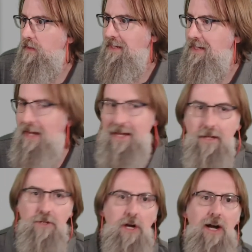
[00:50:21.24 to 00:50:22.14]
I hit a
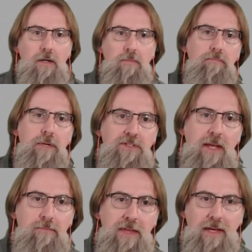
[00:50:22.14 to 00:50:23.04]
dock, but
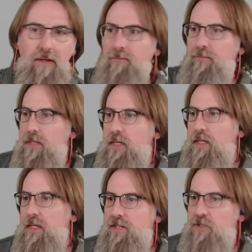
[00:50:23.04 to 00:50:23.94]
same thing.
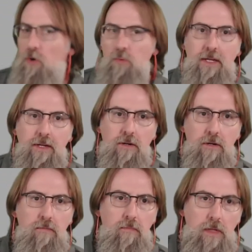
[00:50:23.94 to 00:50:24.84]
It's all right here.
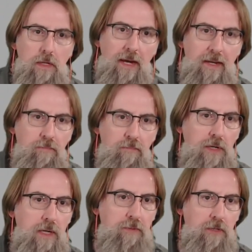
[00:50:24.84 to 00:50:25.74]
I can put it
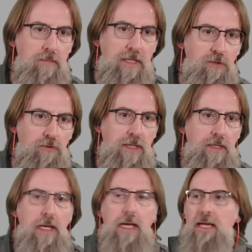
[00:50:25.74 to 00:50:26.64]
up onto my screen.
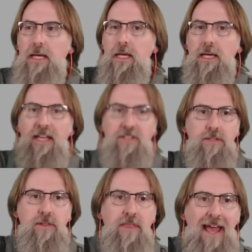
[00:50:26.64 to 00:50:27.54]
It's
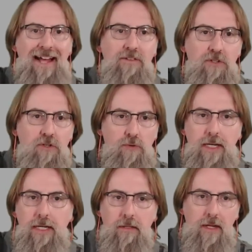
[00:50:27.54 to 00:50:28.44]
that
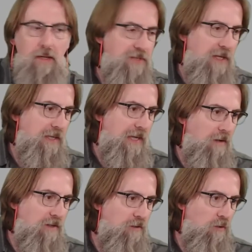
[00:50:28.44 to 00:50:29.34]
screen that I'm sending out
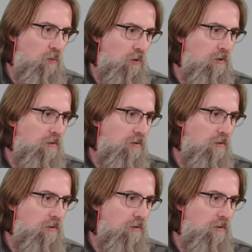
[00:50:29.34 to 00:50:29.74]
into the world.